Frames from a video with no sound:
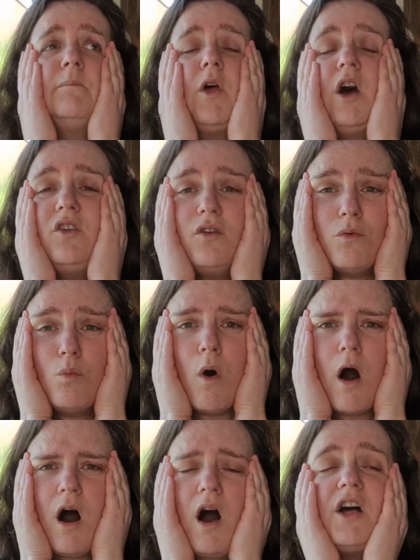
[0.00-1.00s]
I don't know
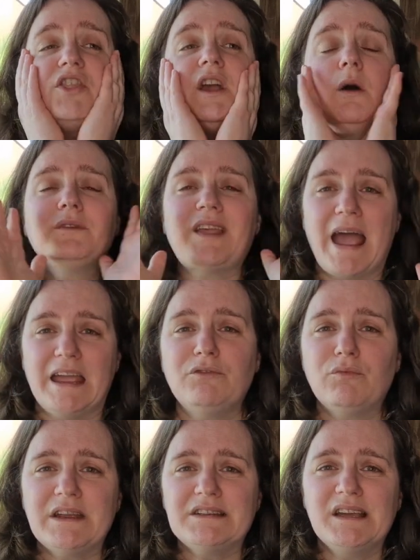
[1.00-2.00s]
what. I think I was
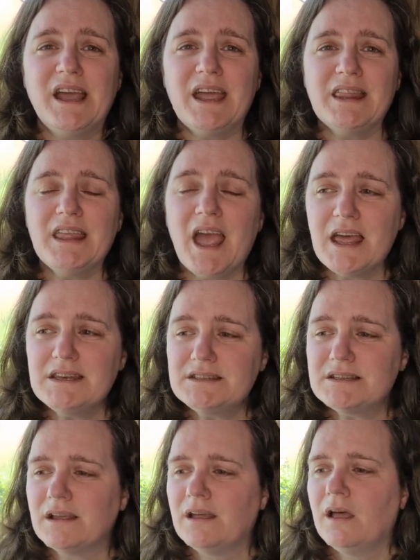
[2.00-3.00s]
hate reading it in the
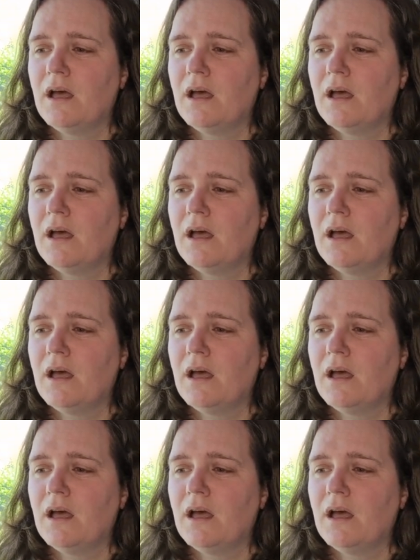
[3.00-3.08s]
end